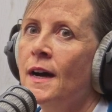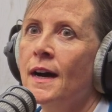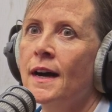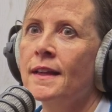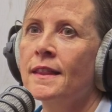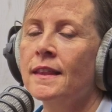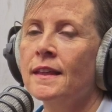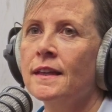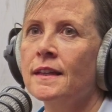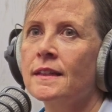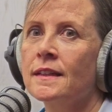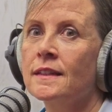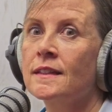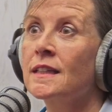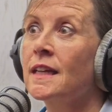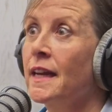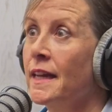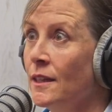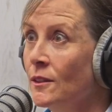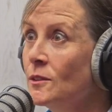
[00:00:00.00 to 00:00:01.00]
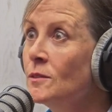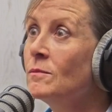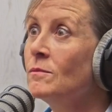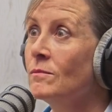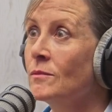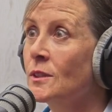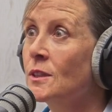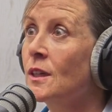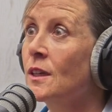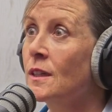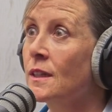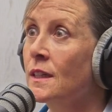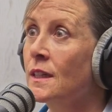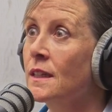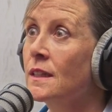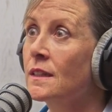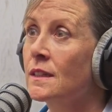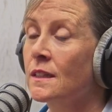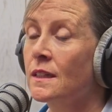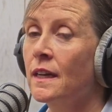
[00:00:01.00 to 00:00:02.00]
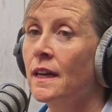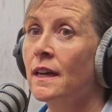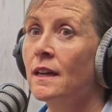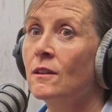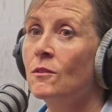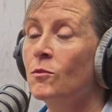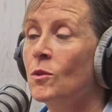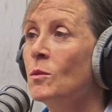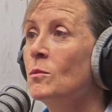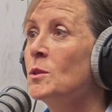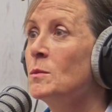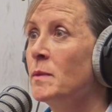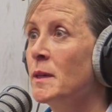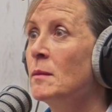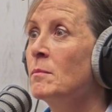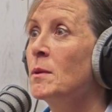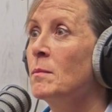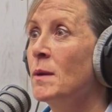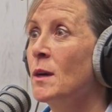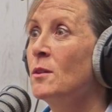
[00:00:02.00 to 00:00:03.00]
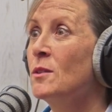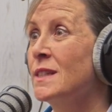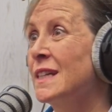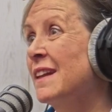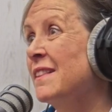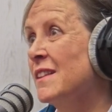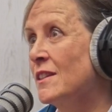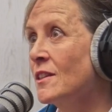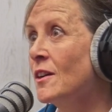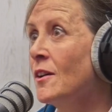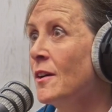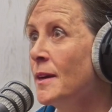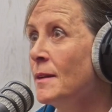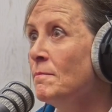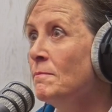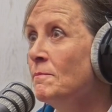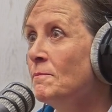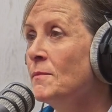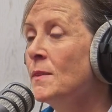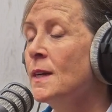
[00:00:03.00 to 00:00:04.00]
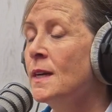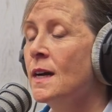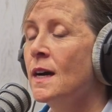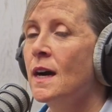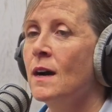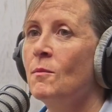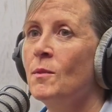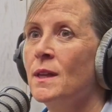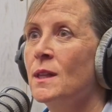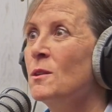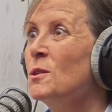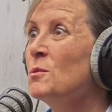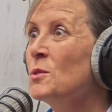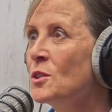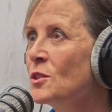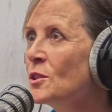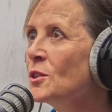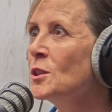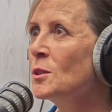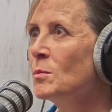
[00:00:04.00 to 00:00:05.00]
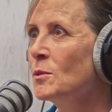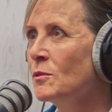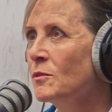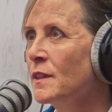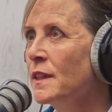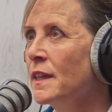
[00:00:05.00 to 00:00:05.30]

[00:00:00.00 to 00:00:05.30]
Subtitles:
I think the scale, certainly the scale of what was being proposed at the time, whether it was suitable for